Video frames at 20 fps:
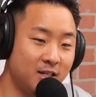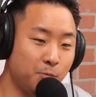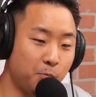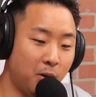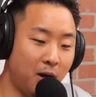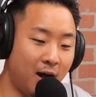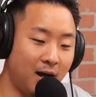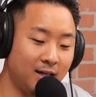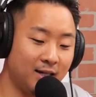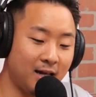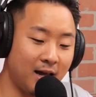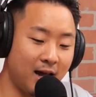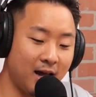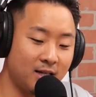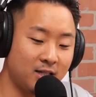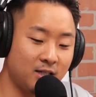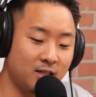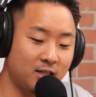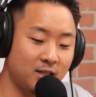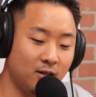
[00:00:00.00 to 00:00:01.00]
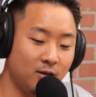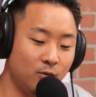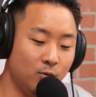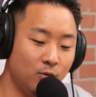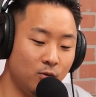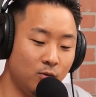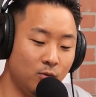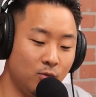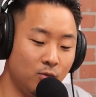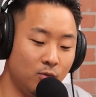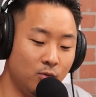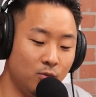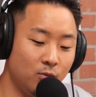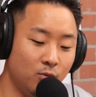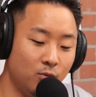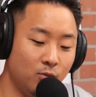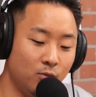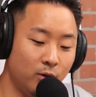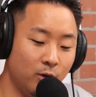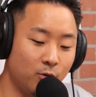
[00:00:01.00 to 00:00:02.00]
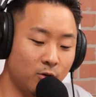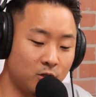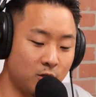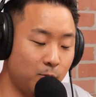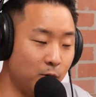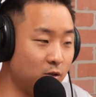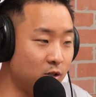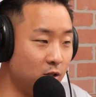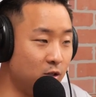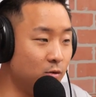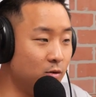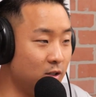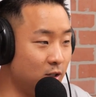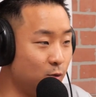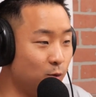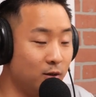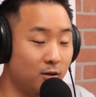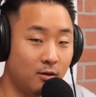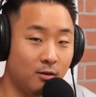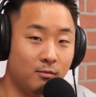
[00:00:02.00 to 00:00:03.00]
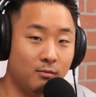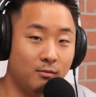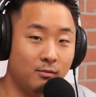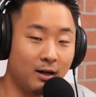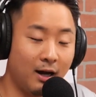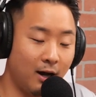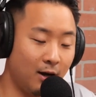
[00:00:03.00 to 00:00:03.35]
this podcast, we were supposed to do this with him.